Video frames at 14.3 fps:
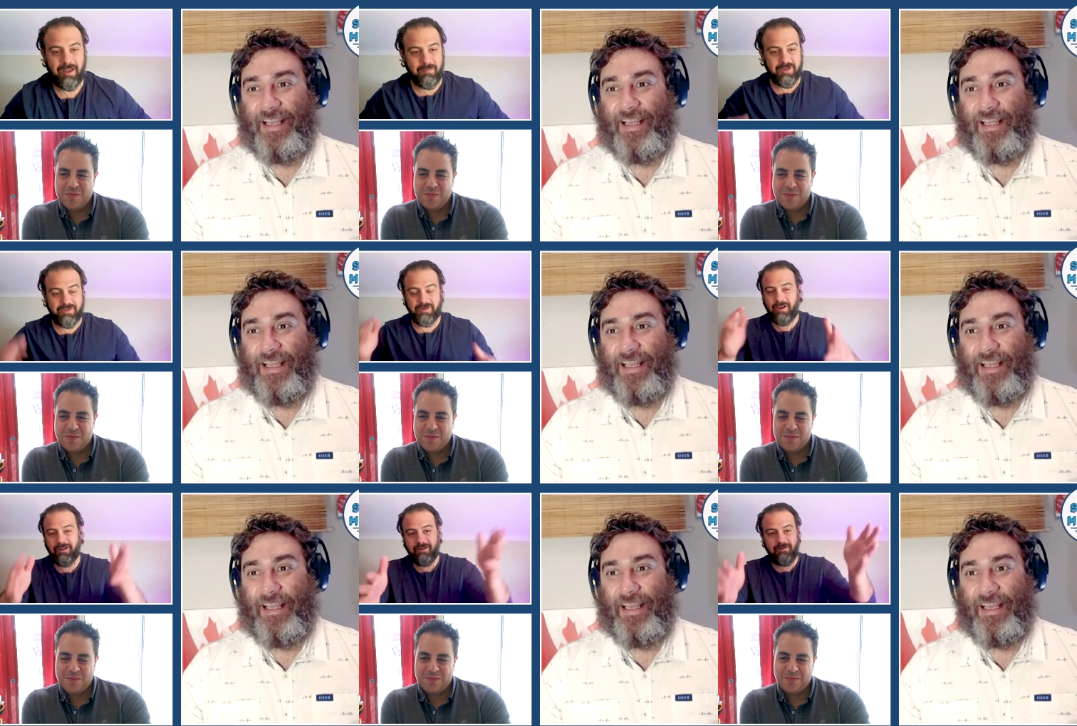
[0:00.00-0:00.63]
Speaker 1: I mean,
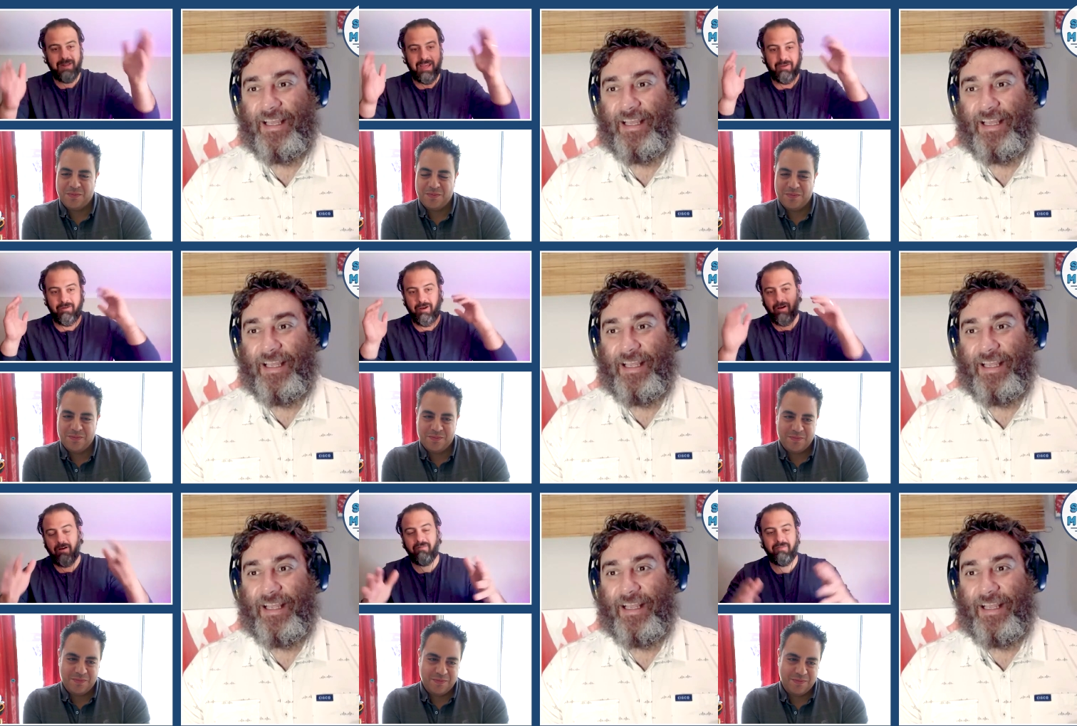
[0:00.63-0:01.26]
John, you nailed
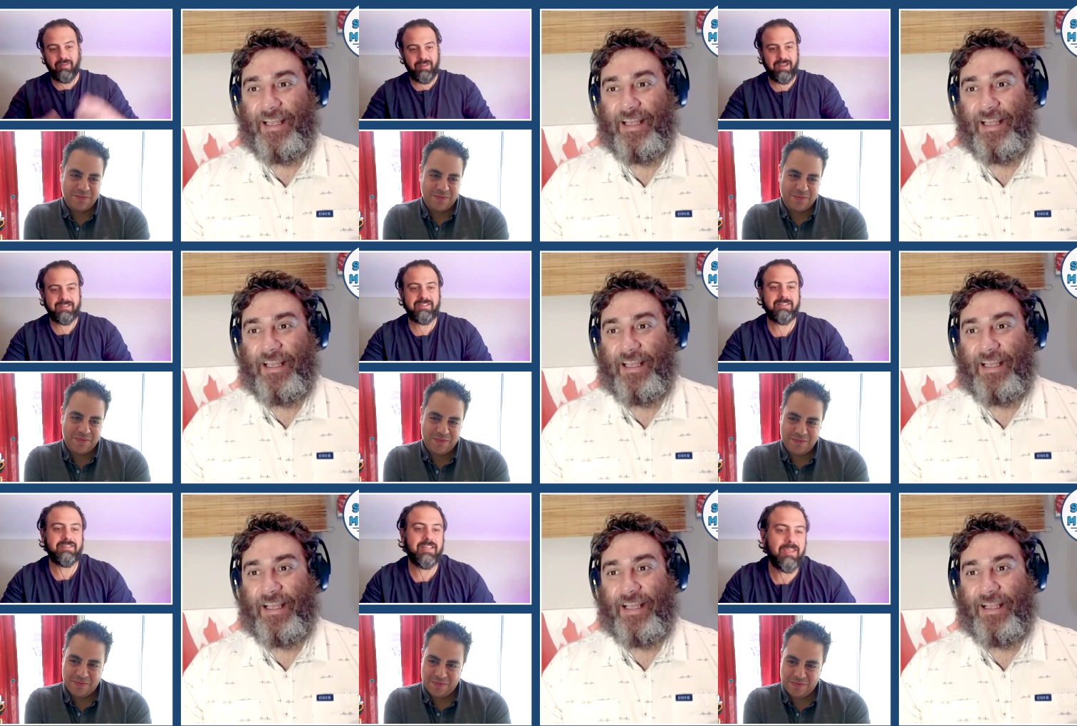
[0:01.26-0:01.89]
all of the
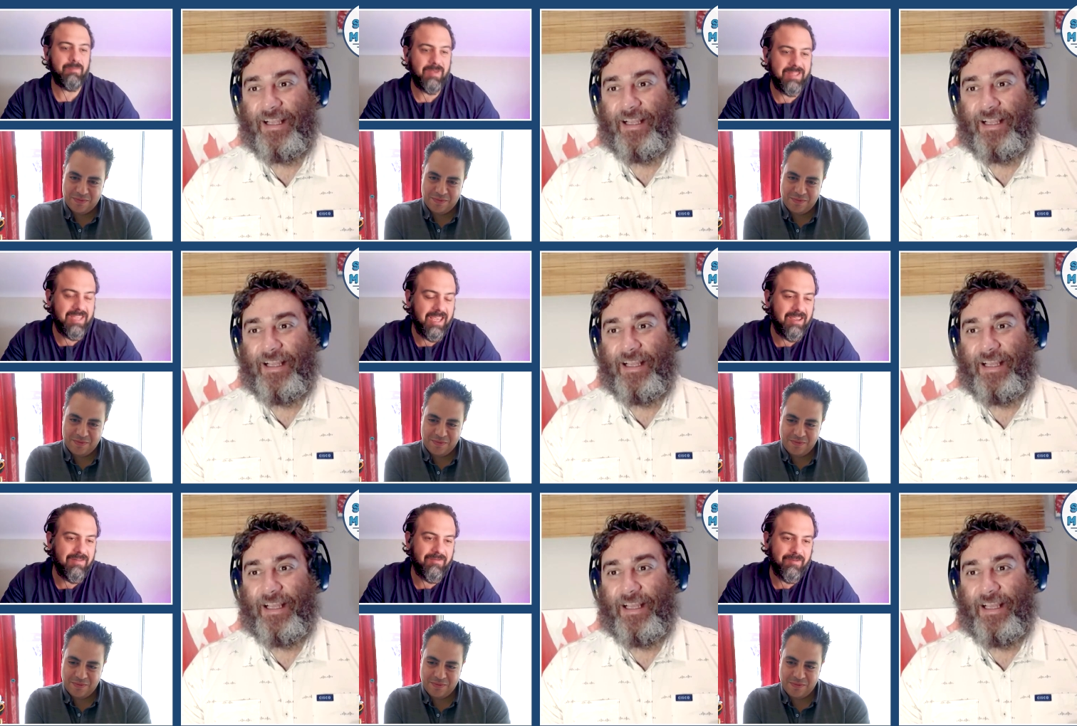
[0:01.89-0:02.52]
lessons that can be
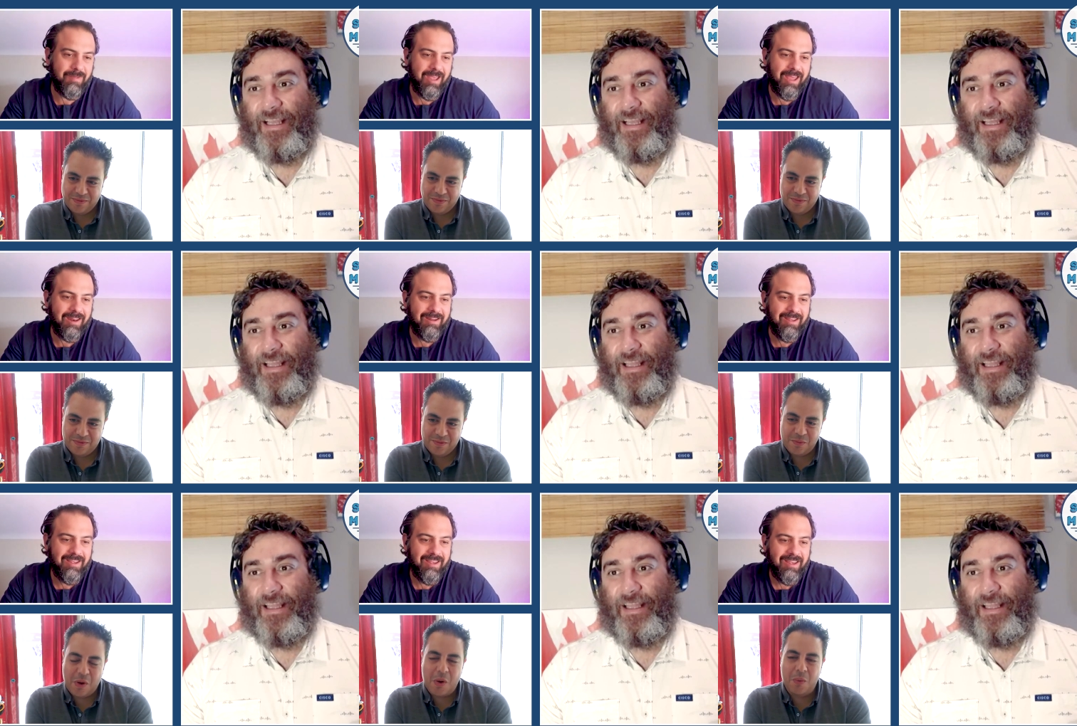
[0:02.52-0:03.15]
taken from that.
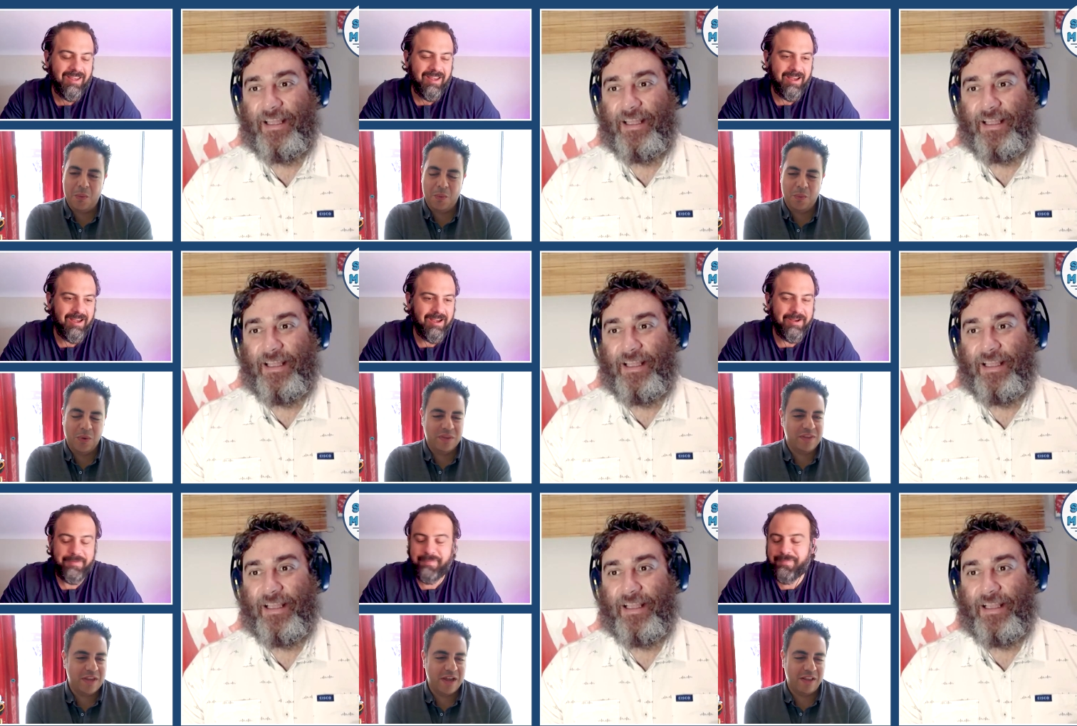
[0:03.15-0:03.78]
Speaker 2: Well,
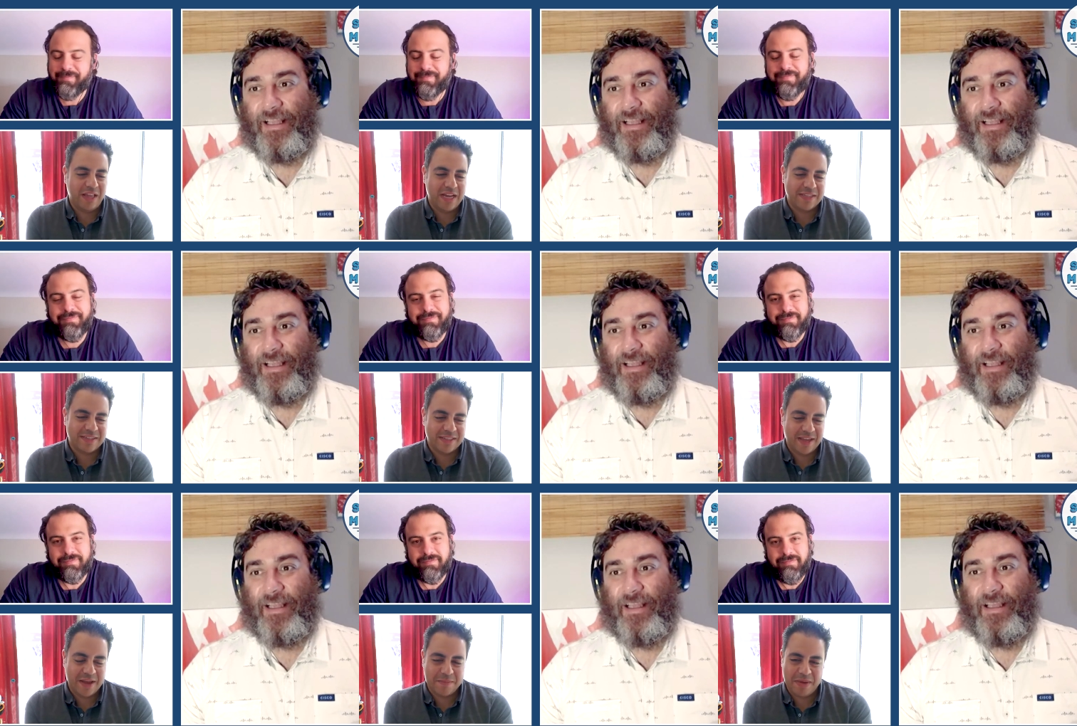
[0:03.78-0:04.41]
one thing I'll add to
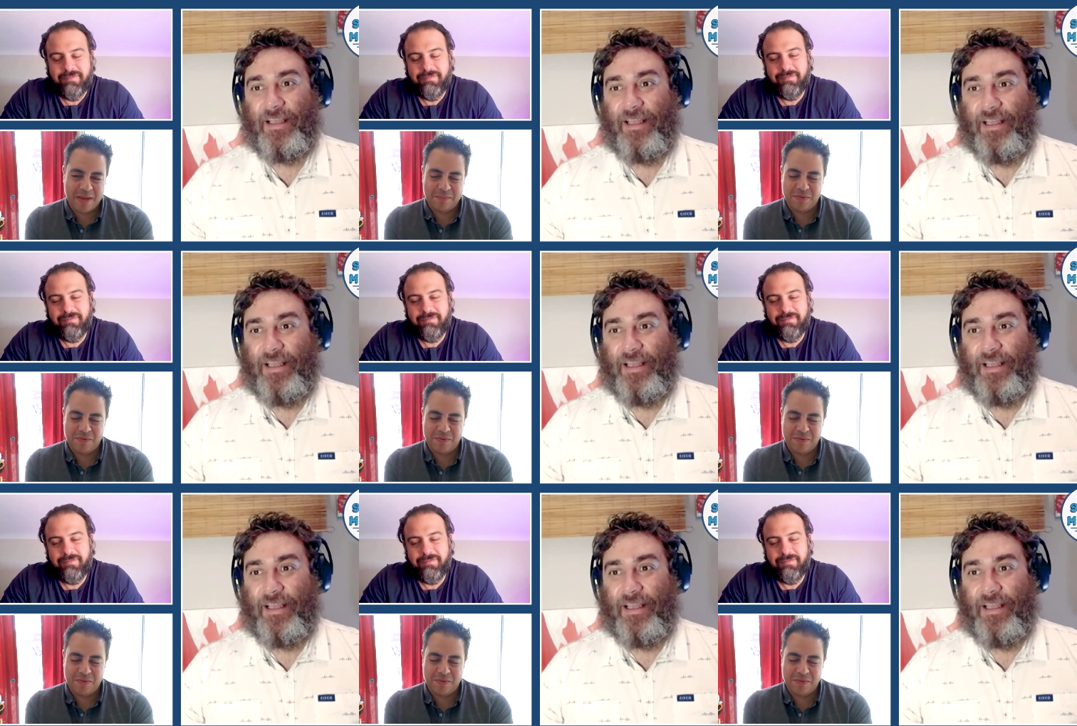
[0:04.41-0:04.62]
that, Matt,